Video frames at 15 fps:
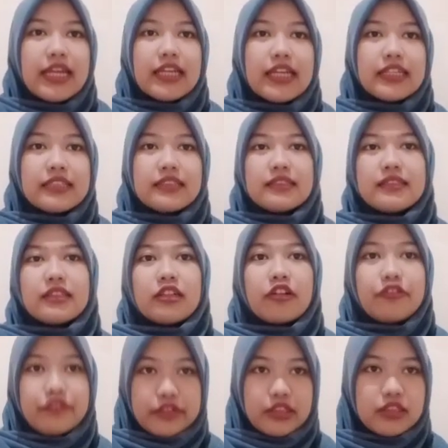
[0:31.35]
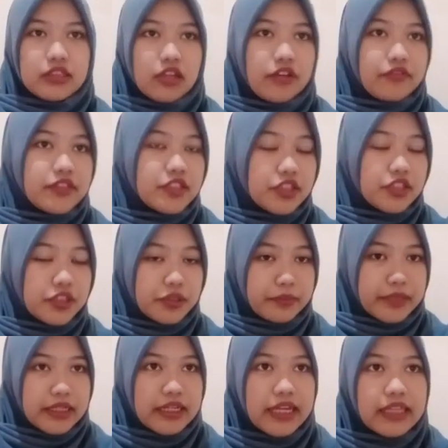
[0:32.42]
in the fields of engagement